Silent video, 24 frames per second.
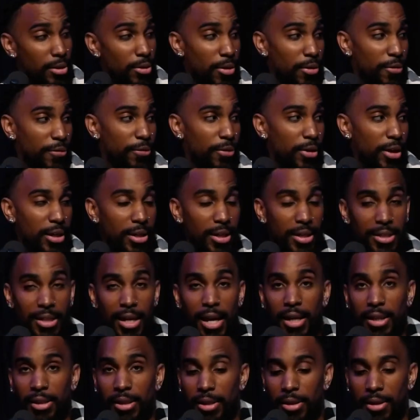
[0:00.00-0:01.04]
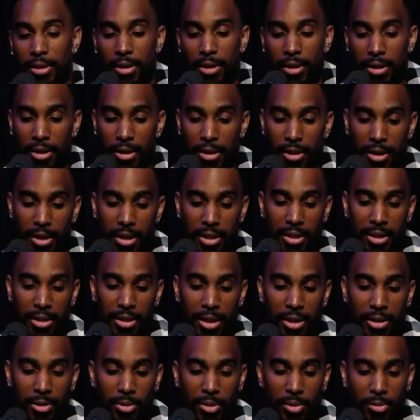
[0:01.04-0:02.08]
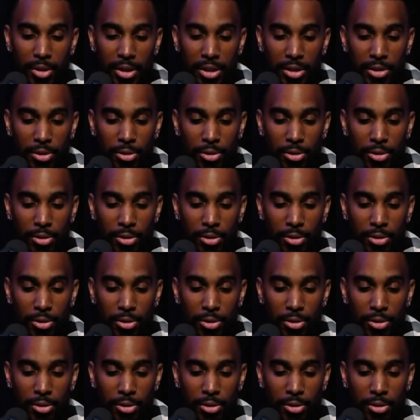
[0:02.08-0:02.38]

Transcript: Or a friend, exactly. And then the other one was,